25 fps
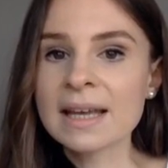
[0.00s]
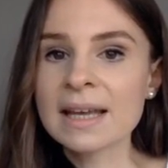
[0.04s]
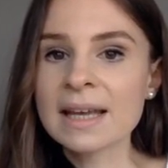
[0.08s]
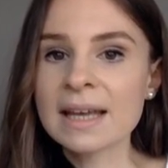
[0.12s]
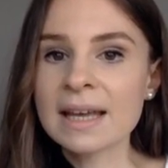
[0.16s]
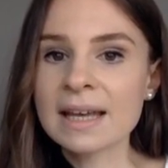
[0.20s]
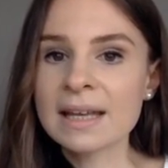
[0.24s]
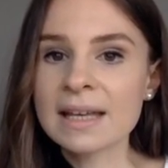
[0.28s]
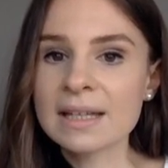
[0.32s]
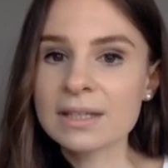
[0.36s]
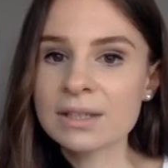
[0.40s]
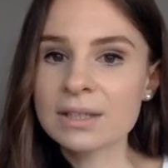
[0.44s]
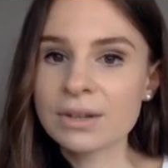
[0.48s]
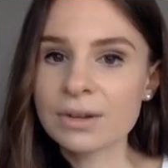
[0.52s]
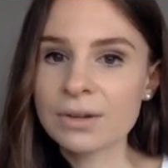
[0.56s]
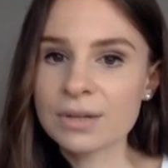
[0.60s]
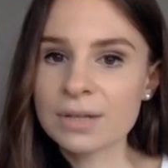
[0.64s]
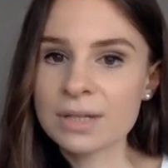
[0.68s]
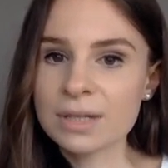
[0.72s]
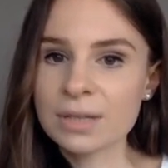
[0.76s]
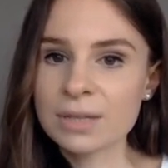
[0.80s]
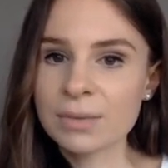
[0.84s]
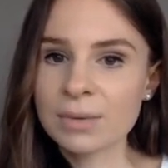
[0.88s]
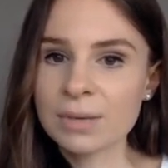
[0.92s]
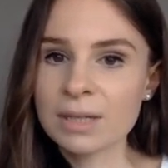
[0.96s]
and
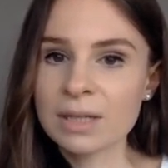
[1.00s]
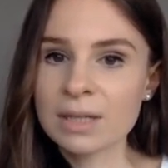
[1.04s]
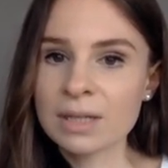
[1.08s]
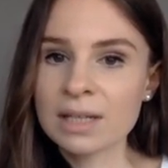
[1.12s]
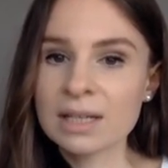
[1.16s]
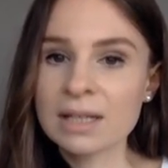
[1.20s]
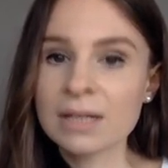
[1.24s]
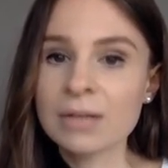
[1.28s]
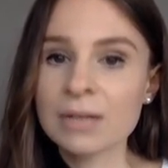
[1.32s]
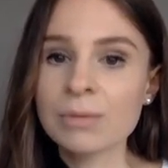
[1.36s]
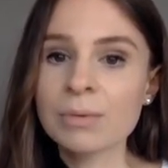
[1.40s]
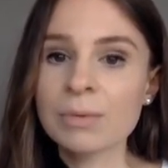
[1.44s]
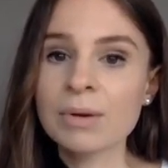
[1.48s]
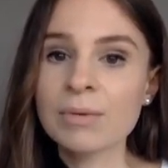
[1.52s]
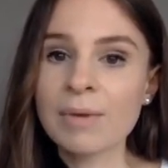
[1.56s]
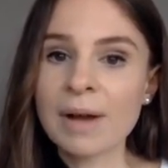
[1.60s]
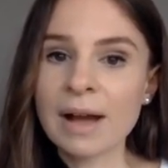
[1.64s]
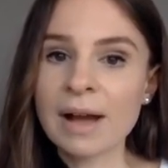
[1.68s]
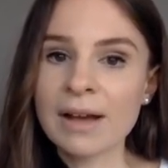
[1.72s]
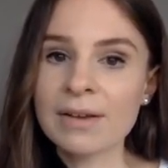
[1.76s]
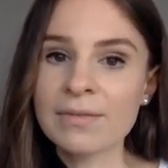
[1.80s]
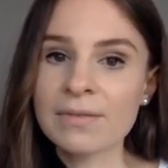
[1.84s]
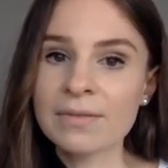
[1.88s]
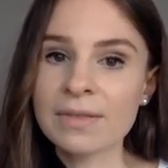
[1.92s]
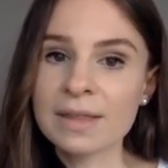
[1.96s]
consequently
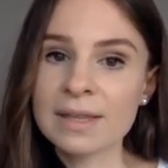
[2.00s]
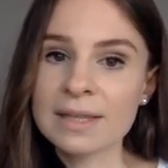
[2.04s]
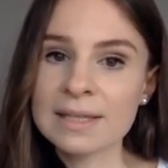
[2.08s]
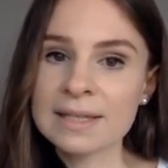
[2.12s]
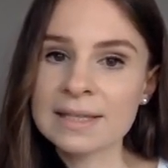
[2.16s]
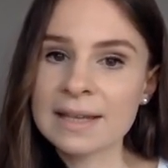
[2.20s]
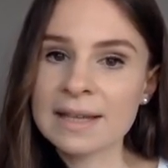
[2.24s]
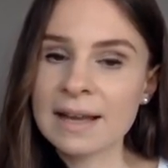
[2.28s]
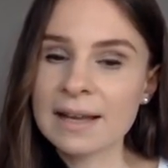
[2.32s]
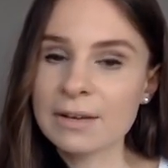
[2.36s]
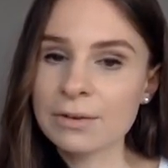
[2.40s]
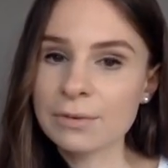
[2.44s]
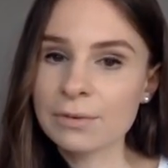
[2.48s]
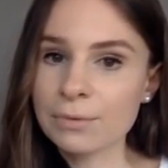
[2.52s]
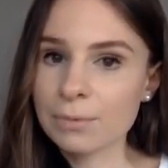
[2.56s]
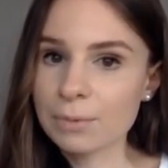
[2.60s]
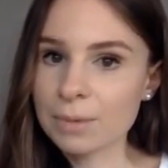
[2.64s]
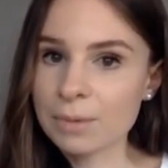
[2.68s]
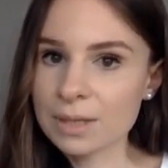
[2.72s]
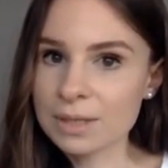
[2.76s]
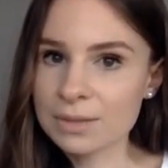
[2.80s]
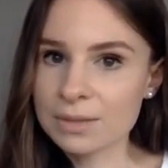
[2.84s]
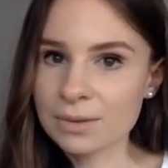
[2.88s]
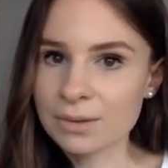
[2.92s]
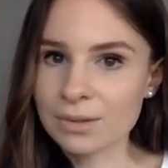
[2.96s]
revive this line of
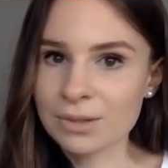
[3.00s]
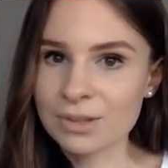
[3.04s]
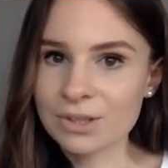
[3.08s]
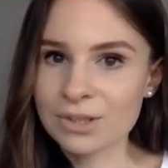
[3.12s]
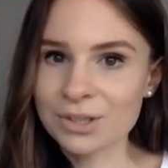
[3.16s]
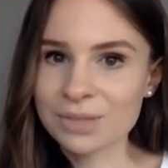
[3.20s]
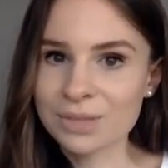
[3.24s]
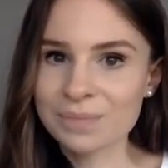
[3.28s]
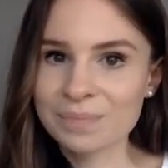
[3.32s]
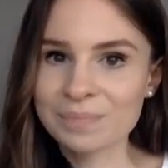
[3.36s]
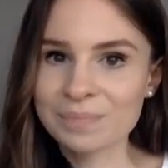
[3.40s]
research.